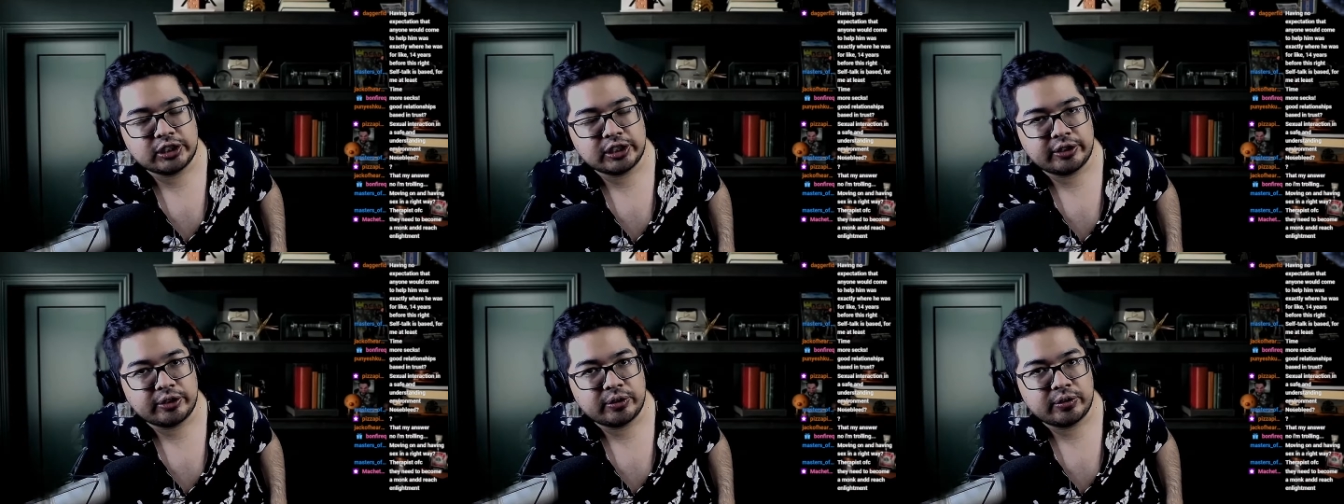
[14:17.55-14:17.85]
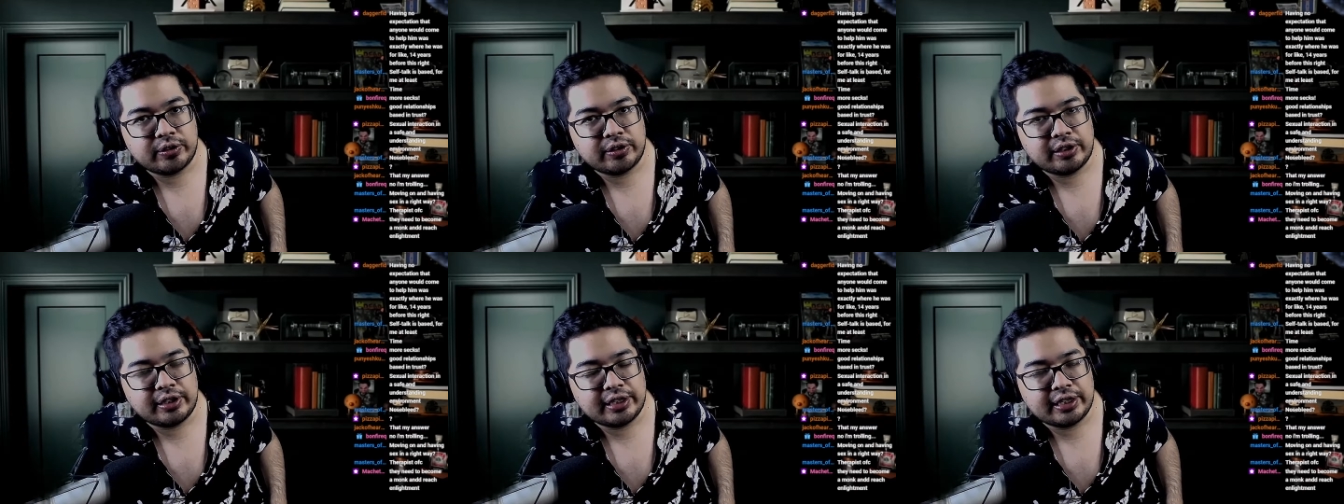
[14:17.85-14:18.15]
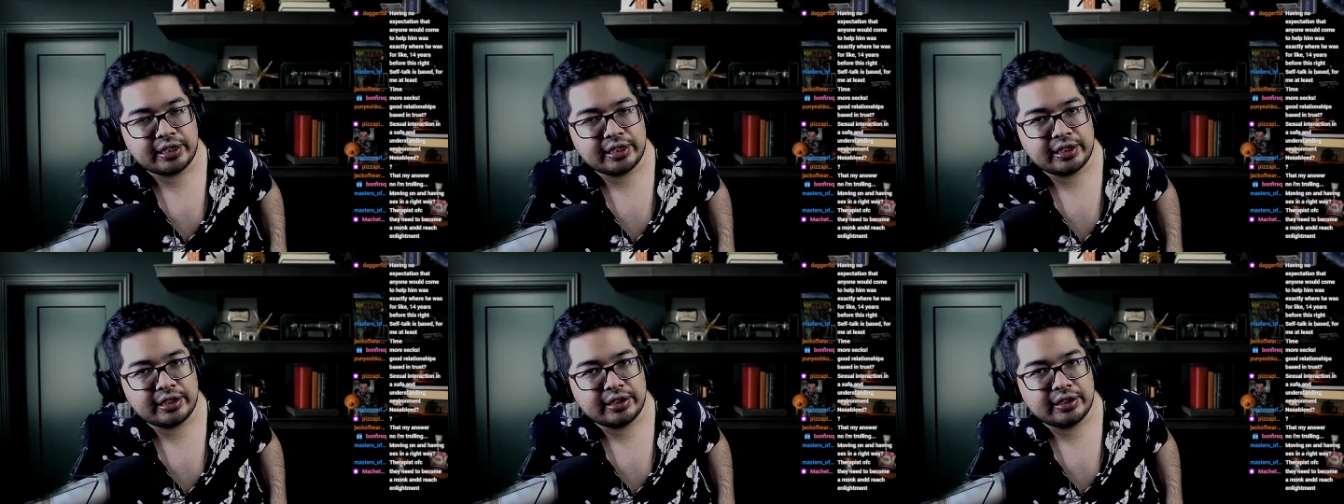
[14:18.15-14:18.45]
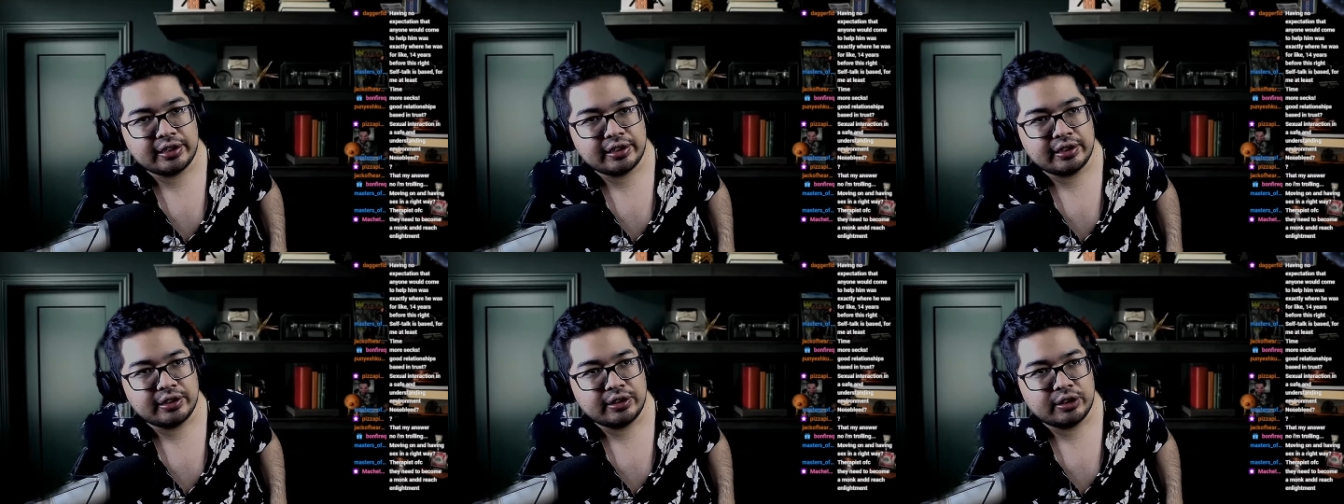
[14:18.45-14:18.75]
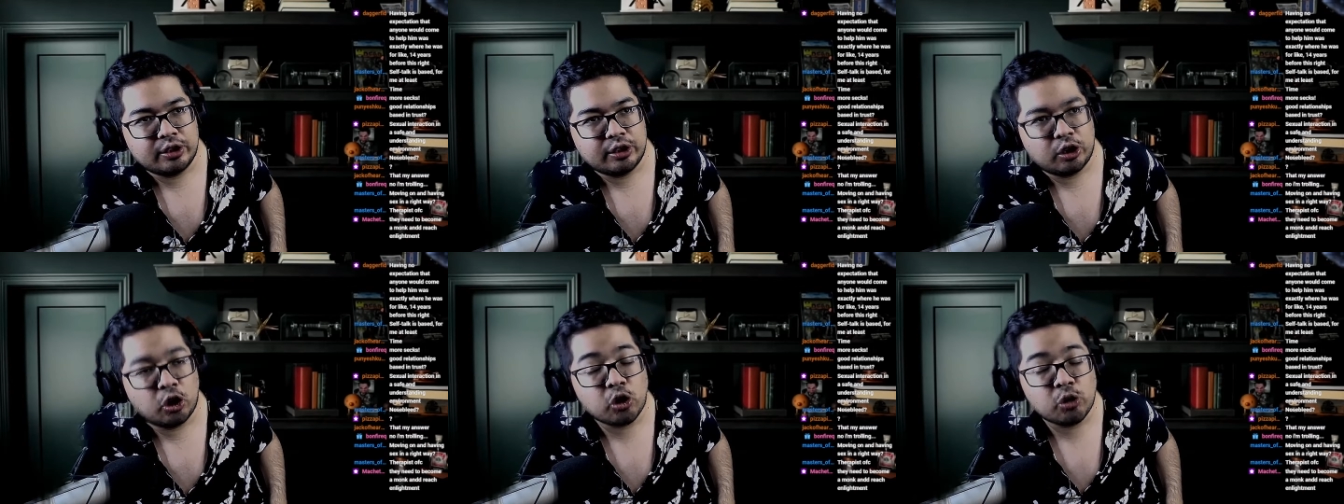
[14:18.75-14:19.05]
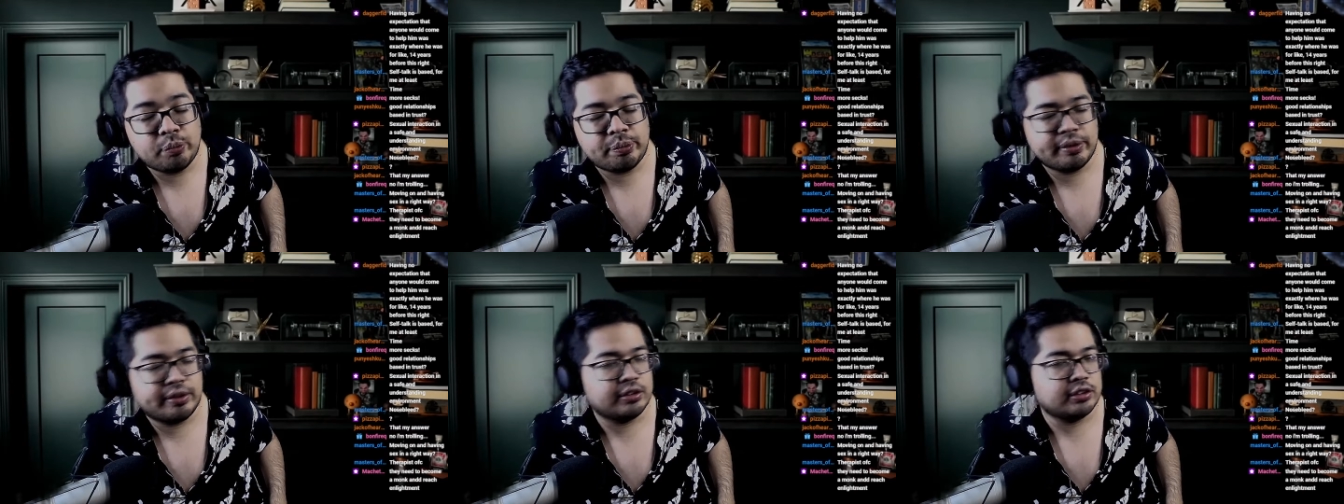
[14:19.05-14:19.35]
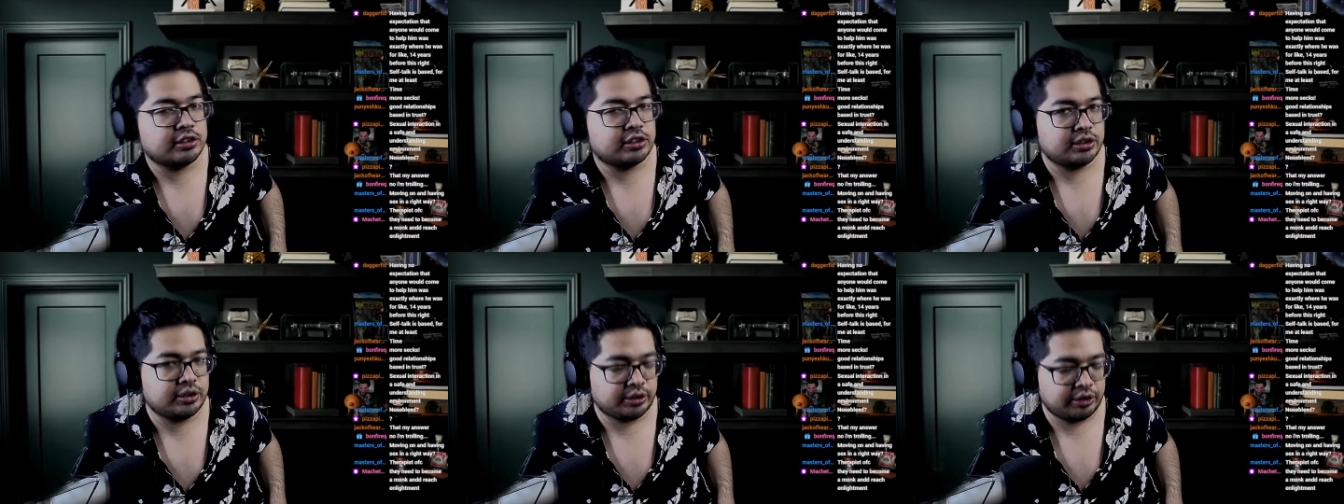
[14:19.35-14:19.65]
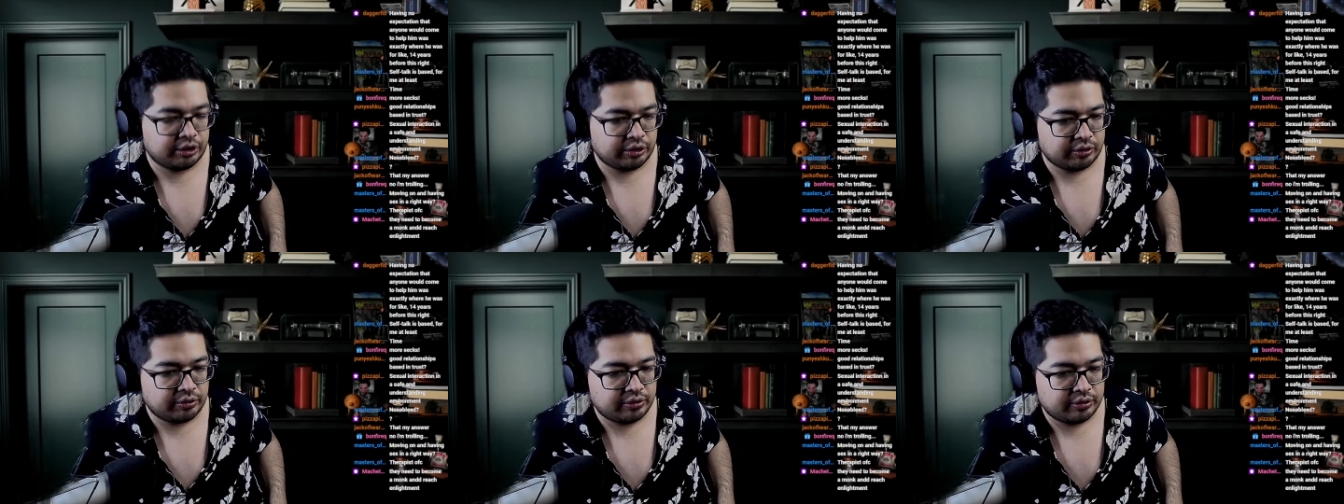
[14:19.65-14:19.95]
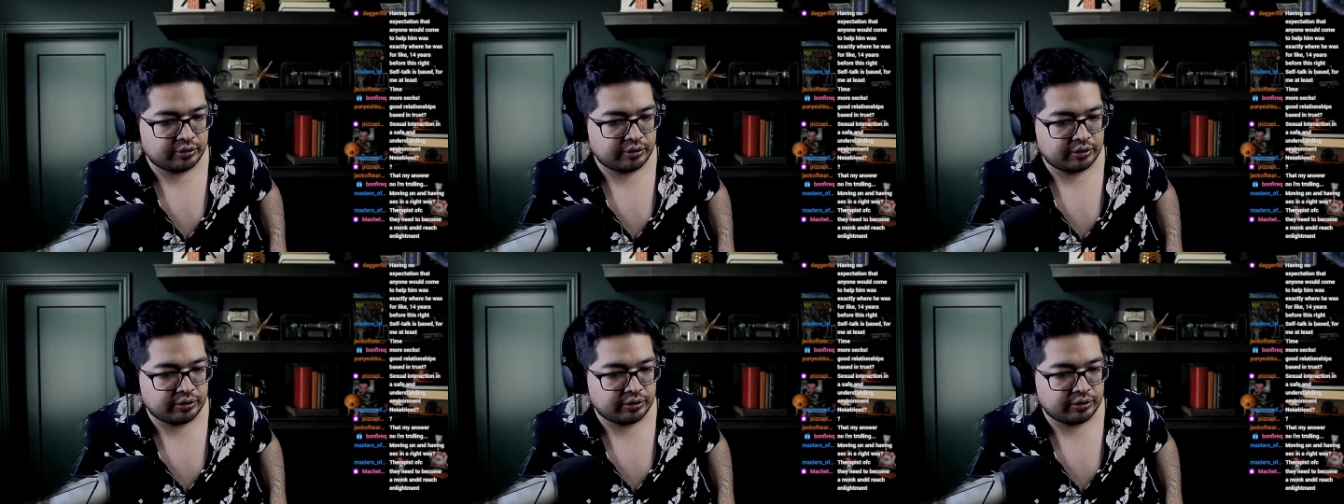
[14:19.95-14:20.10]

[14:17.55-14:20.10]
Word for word: genuinely open to you,